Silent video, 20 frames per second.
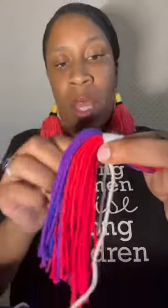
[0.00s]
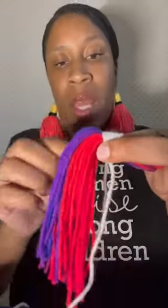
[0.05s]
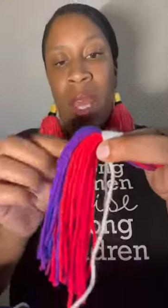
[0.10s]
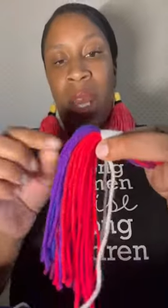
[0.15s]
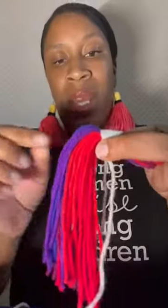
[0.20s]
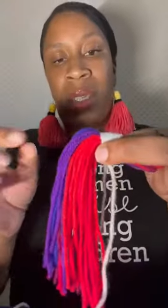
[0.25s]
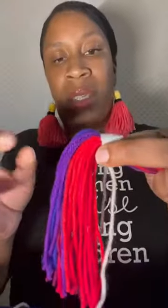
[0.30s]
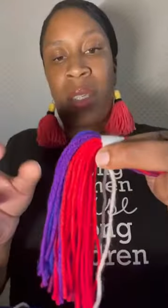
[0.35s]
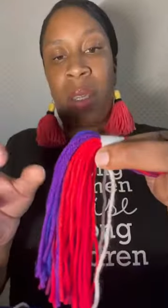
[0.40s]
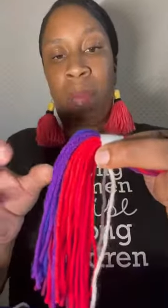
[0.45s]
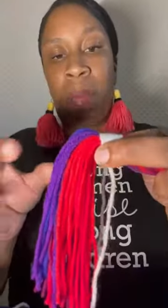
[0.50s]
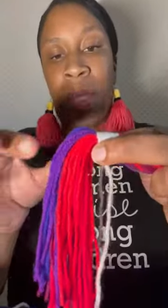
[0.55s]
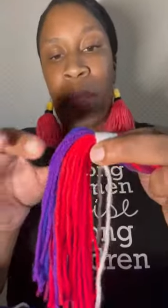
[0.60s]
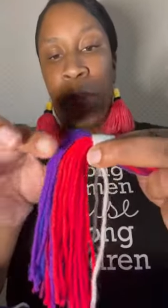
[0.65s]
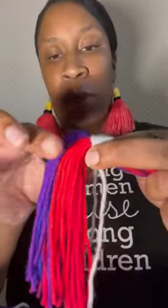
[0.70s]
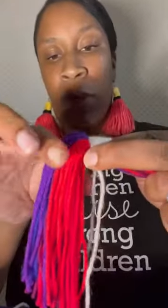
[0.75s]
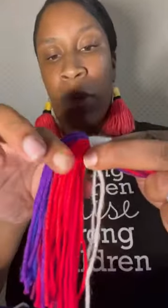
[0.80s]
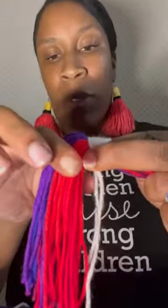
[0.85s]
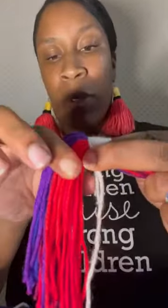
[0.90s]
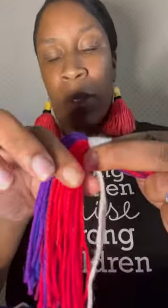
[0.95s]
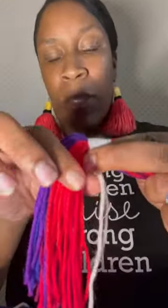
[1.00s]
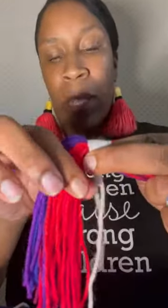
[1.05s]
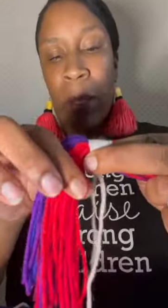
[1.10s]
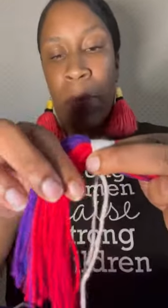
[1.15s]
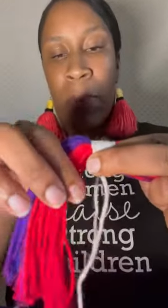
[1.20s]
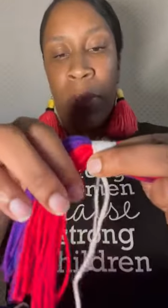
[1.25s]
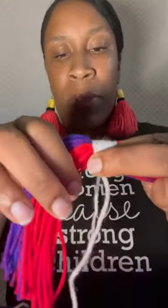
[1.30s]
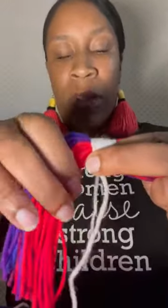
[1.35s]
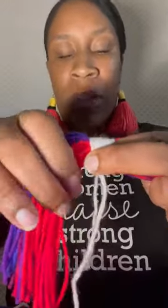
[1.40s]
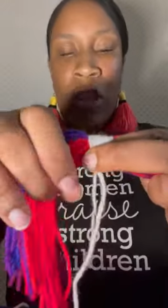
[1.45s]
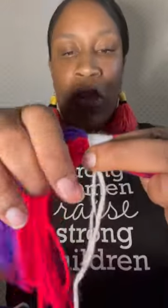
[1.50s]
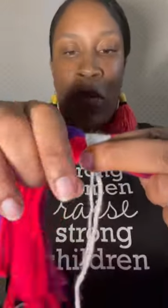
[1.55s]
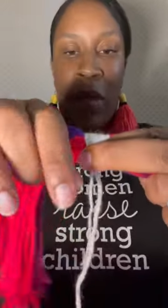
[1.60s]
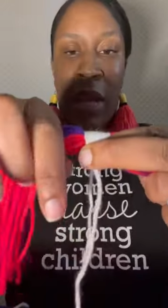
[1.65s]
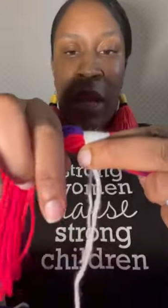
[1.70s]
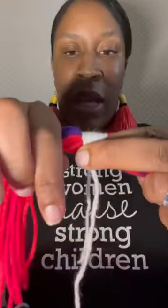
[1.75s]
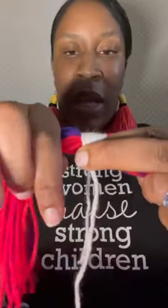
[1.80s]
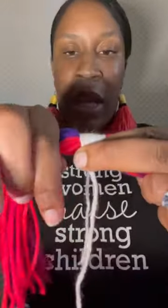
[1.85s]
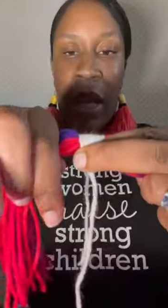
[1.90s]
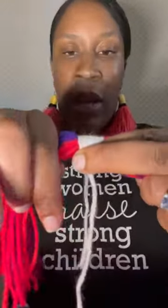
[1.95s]
And some people, they put a
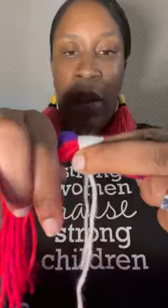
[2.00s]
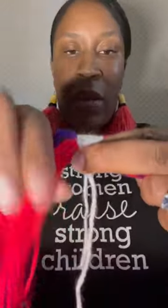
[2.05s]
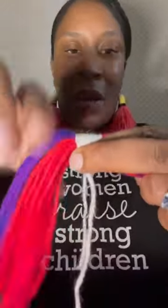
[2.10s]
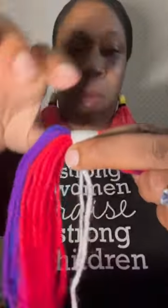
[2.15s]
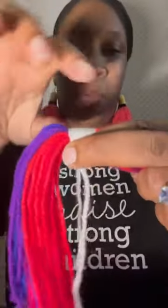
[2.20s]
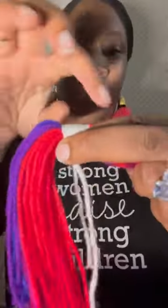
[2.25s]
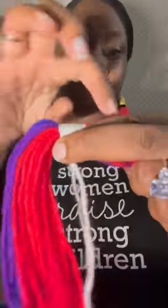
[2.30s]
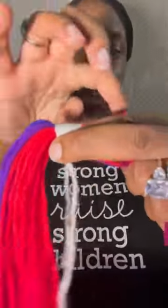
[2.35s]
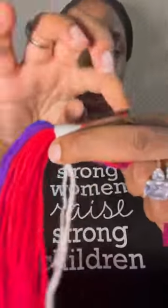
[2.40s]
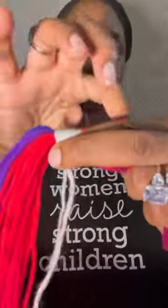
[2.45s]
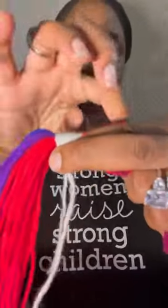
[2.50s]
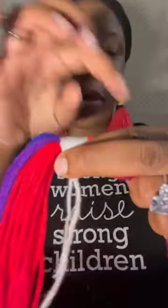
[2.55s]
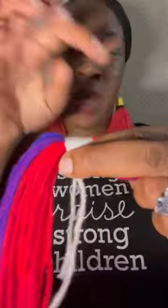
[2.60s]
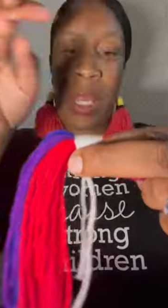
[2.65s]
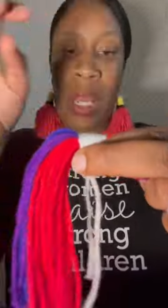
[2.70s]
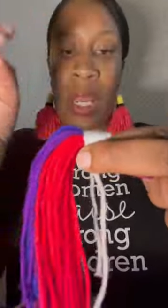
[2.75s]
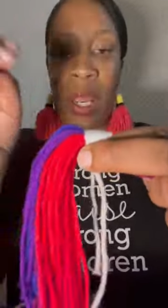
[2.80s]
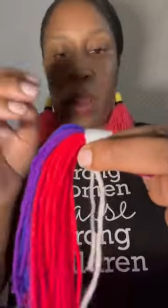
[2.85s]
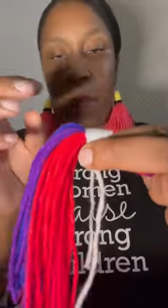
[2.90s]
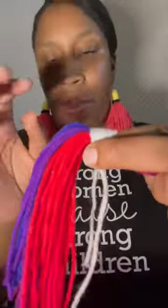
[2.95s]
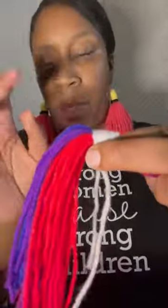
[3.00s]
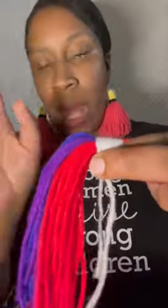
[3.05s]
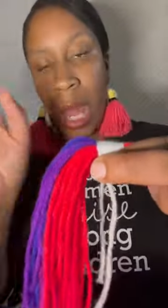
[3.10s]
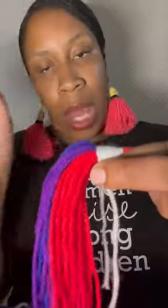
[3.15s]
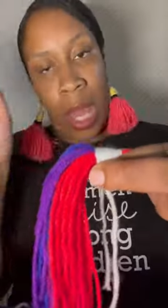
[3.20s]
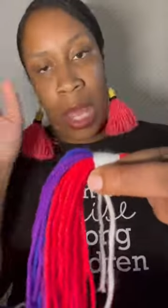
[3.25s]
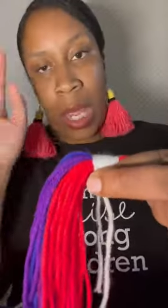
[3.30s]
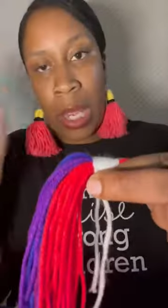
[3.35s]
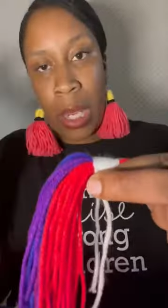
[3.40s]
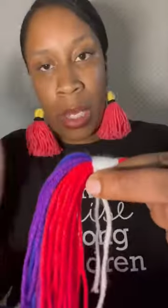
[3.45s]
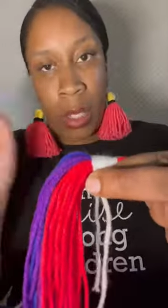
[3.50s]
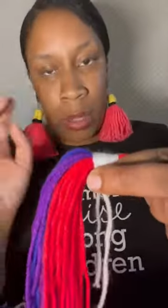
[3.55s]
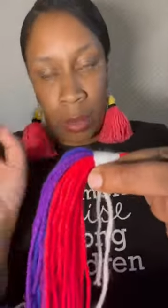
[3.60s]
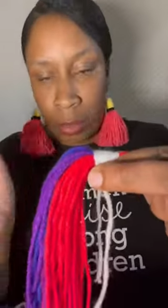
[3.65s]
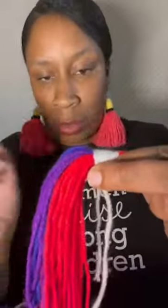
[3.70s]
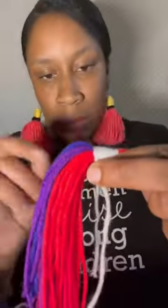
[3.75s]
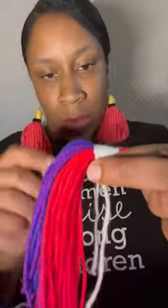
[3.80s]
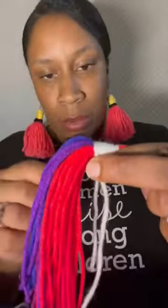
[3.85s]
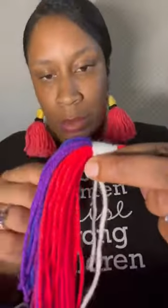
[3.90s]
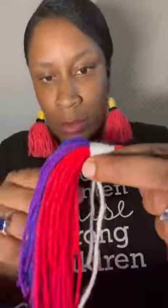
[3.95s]
string here and they put a string here, but I'm
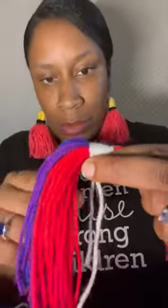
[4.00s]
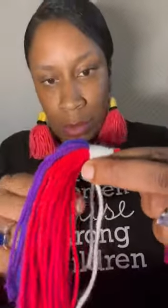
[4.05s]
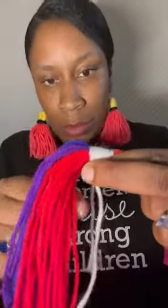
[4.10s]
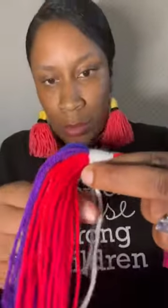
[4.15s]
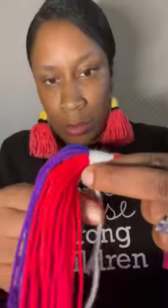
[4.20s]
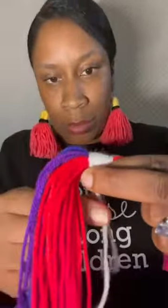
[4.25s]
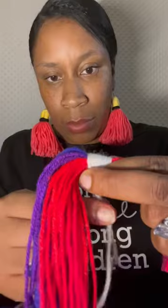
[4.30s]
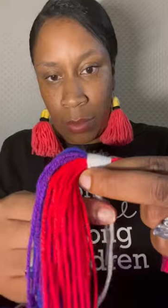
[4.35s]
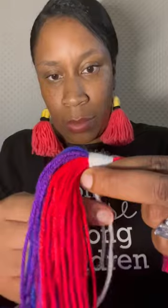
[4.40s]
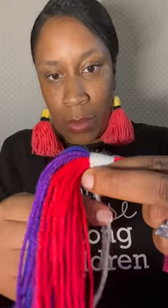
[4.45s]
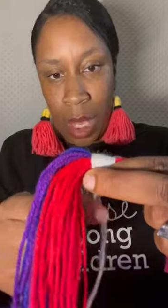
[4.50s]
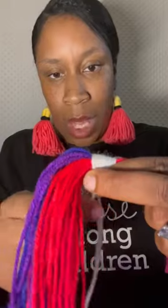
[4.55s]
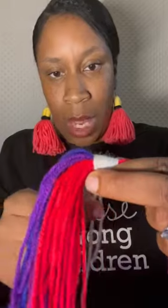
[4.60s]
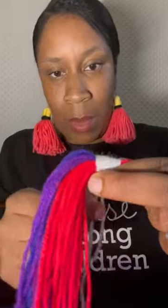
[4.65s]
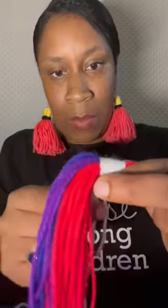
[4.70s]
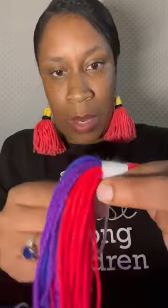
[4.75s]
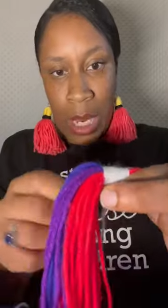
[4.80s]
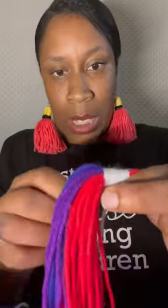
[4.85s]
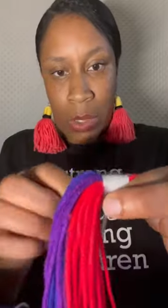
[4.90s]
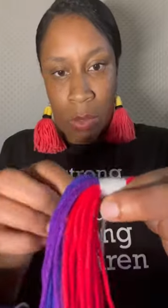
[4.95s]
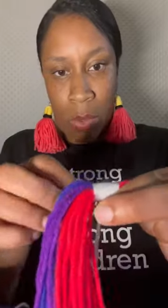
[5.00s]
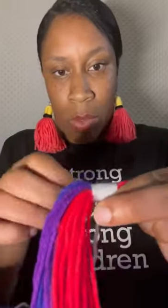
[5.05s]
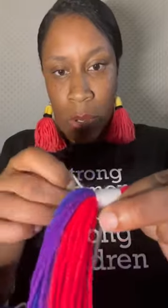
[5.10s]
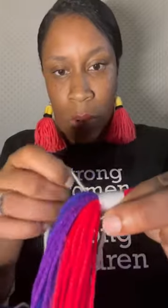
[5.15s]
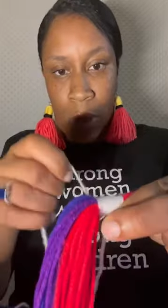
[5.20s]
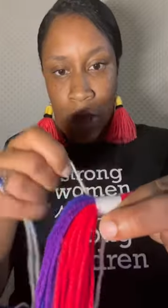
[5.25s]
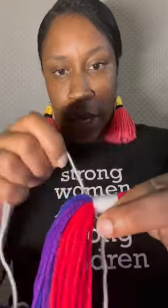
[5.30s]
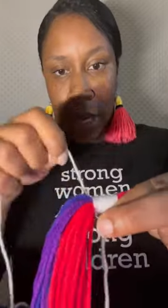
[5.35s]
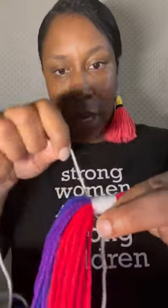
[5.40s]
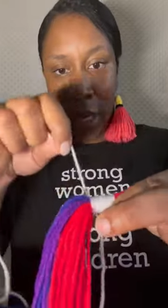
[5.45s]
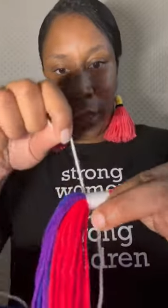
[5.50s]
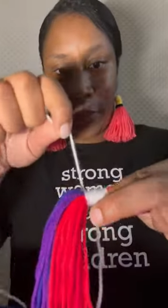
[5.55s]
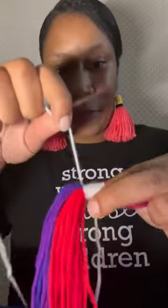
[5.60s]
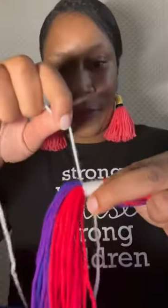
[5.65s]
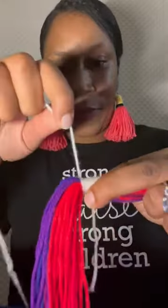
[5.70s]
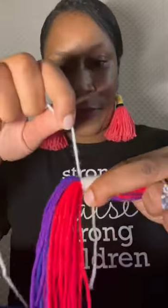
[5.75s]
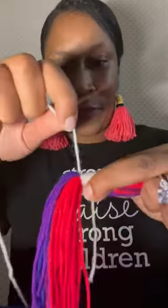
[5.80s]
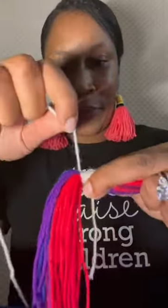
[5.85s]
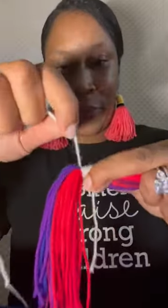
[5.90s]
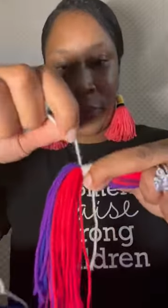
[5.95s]
not doing all that.
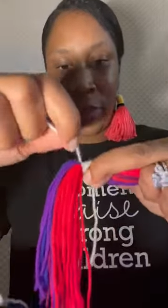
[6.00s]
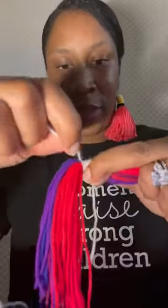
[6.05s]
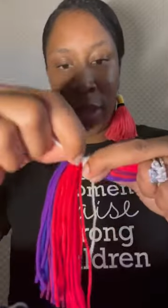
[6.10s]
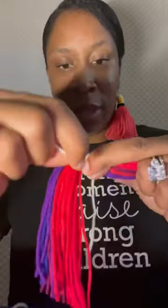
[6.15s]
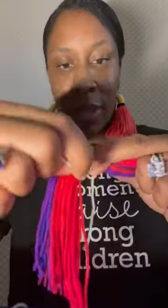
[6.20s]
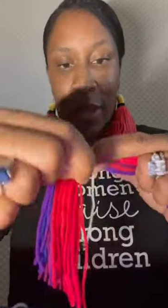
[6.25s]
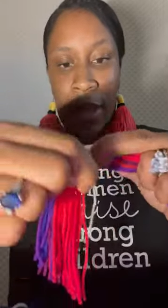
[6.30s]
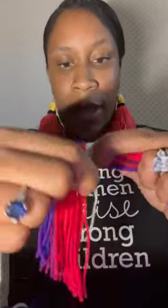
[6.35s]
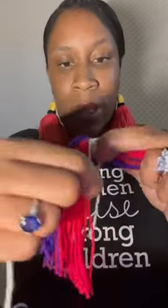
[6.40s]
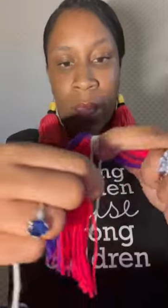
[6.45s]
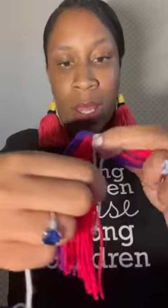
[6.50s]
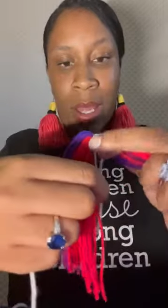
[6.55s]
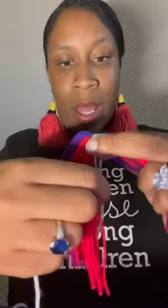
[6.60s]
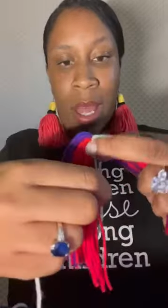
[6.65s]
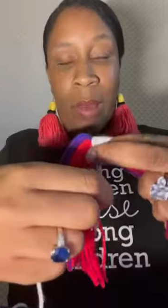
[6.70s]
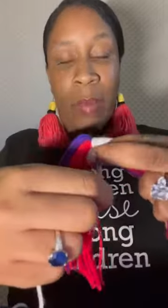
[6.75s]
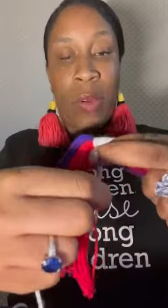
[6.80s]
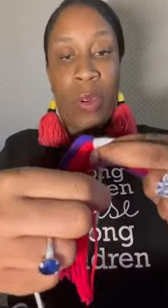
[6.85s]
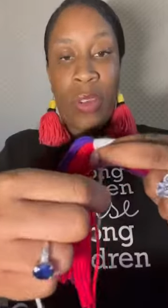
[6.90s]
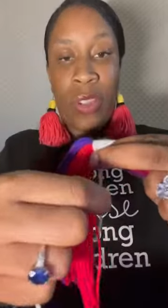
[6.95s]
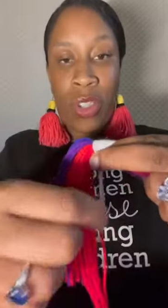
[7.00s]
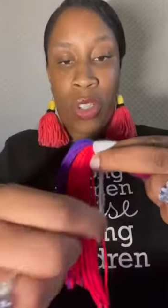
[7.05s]
I'm going to